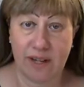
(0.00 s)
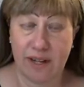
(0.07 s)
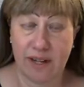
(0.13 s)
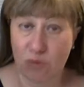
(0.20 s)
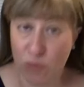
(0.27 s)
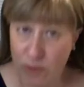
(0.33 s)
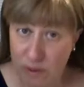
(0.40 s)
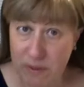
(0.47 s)

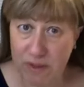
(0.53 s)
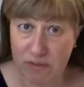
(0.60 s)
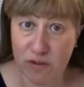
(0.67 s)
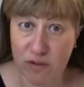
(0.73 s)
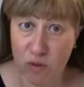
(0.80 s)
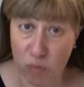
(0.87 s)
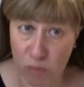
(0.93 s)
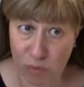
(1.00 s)
And we may
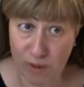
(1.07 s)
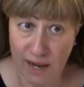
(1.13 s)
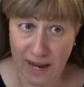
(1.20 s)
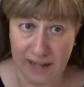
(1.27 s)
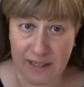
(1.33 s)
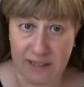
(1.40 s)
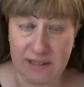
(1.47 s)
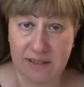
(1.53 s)
feel
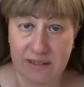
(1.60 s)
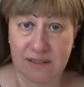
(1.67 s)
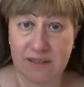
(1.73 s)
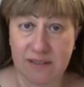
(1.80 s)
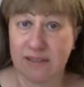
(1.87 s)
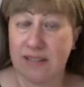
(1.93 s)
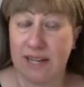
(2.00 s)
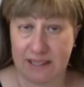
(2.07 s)
blind
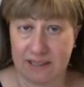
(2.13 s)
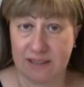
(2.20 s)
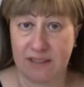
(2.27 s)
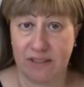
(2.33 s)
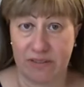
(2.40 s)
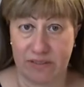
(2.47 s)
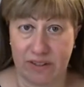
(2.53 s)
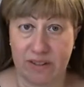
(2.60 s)
like
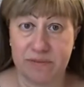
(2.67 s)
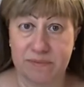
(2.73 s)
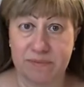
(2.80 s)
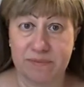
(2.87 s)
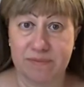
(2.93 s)
Livia.